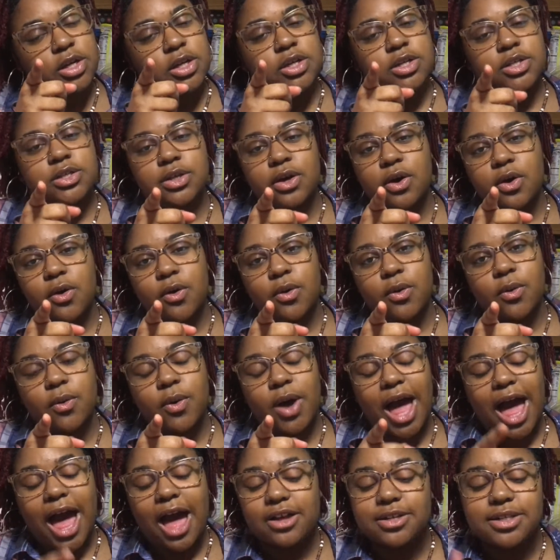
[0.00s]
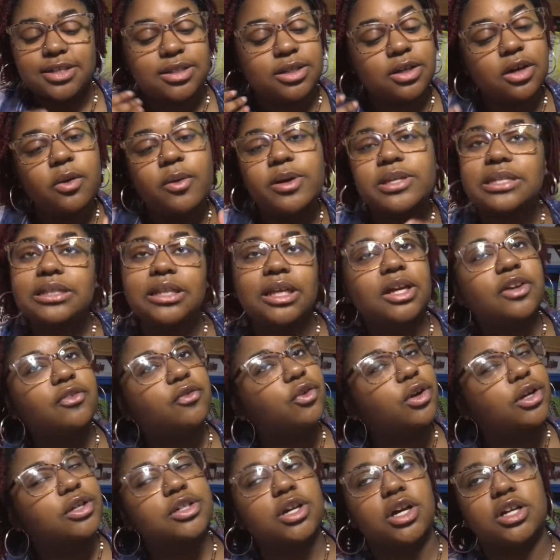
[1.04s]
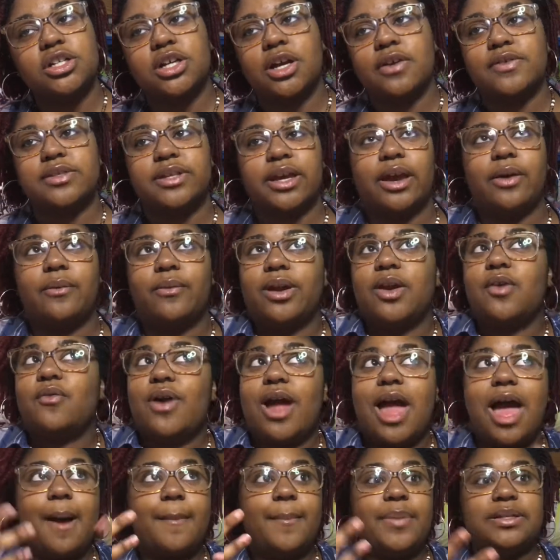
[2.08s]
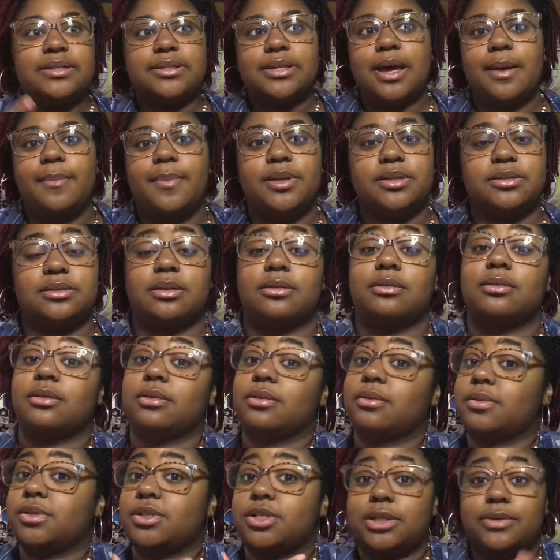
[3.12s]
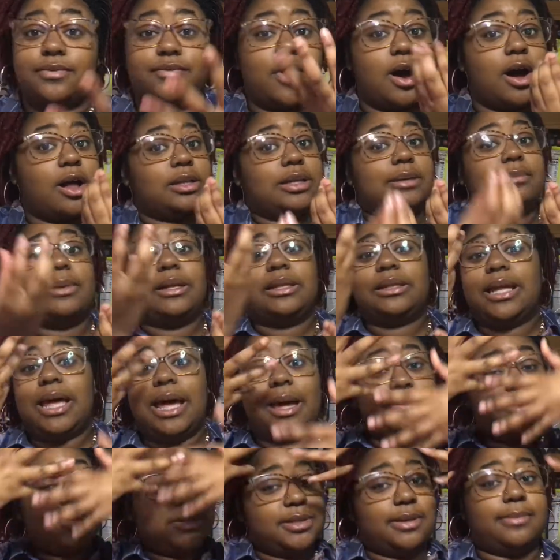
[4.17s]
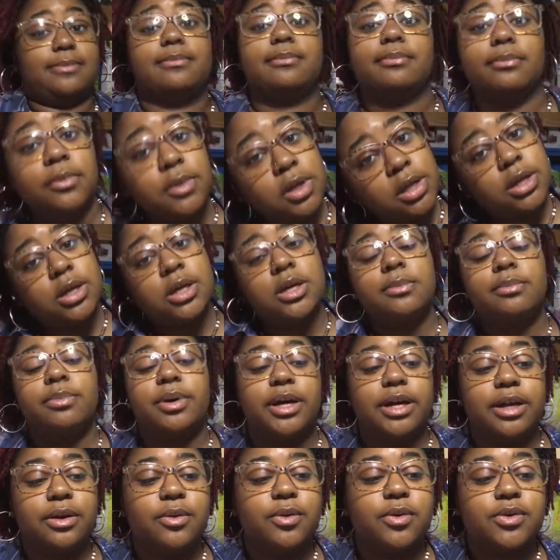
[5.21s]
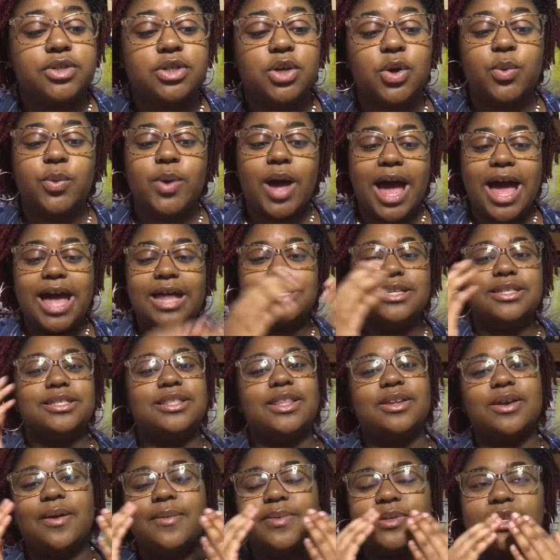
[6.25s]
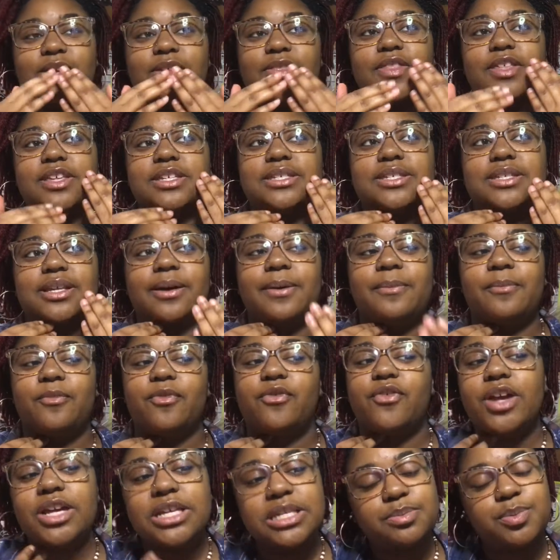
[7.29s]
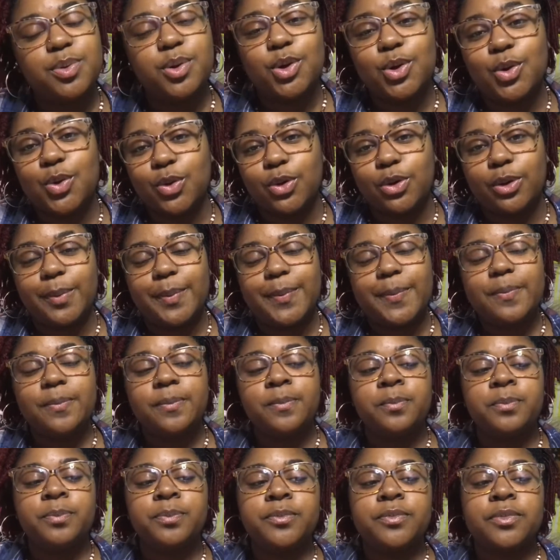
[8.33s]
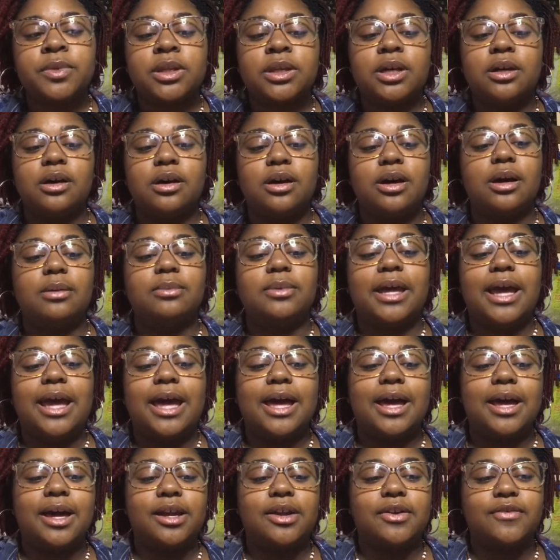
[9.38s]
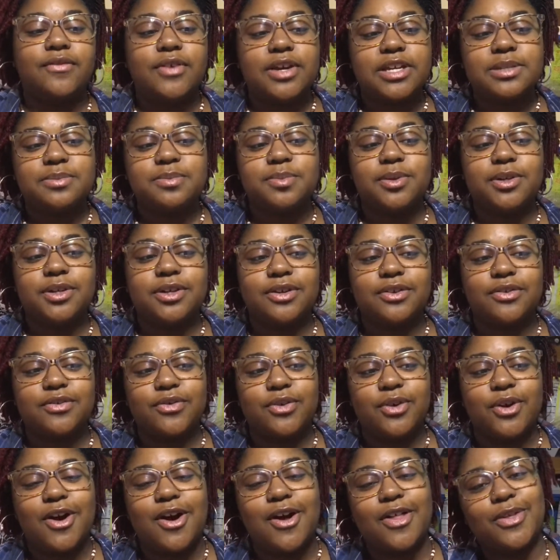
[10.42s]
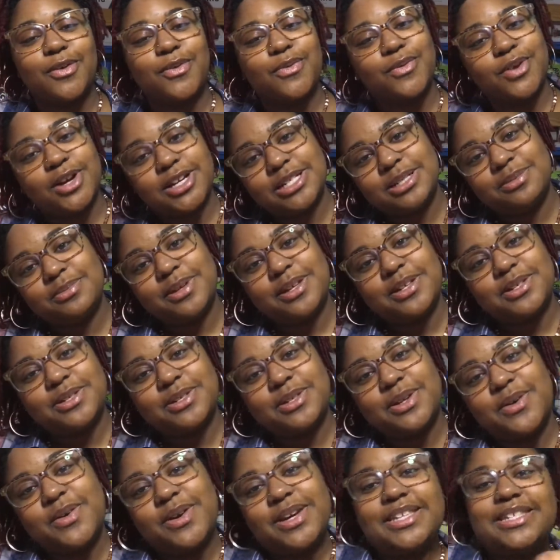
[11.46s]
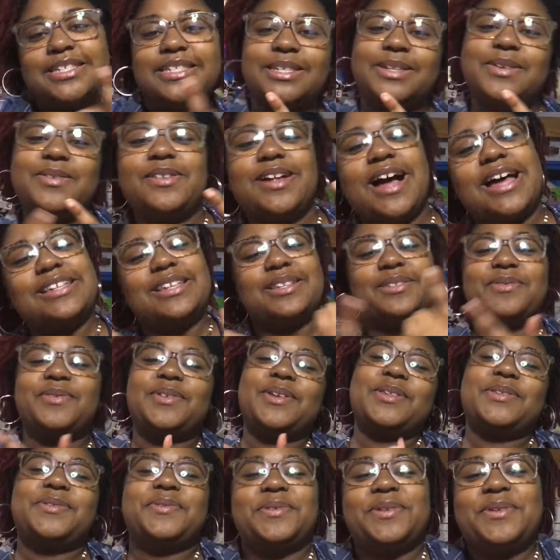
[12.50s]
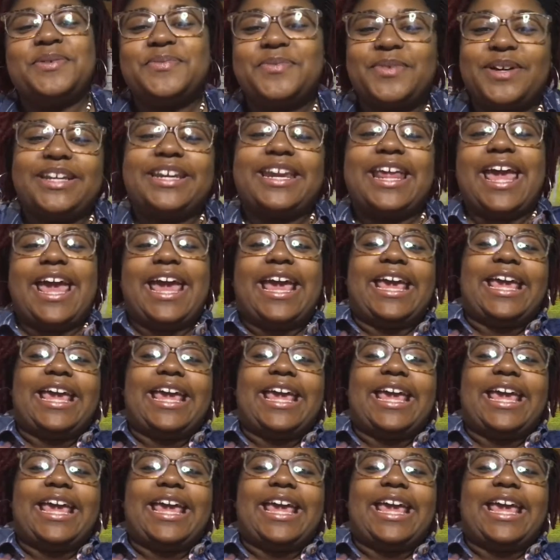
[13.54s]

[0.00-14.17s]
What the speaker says: So I still wasn't looking for a church. I was like, whatever happens, happens. I don't know, just fall in my lap, something. But so I was on this Facebook group. They had a Facebook for all the freshmen, you know, ECU class of 2021.